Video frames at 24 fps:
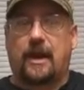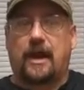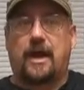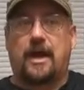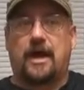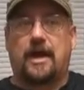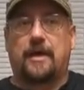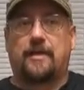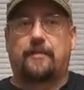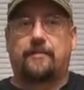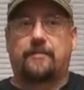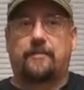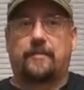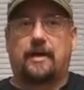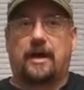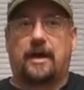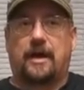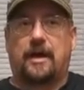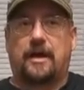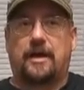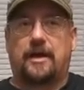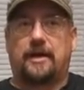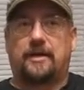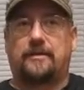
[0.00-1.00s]

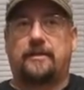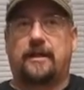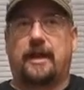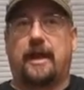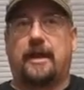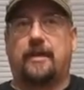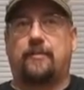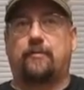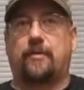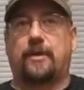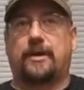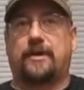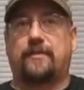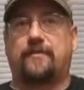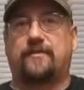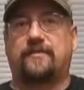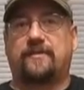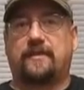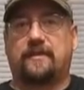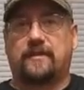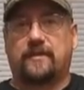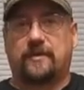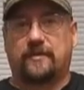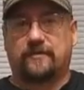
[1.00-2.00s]
And when he was
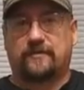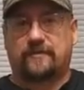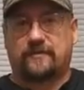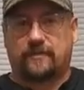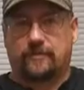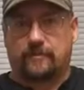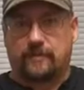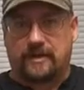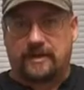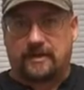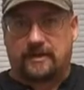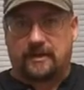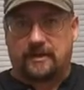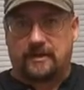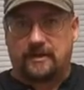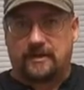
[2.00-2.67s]
in Costa Rica,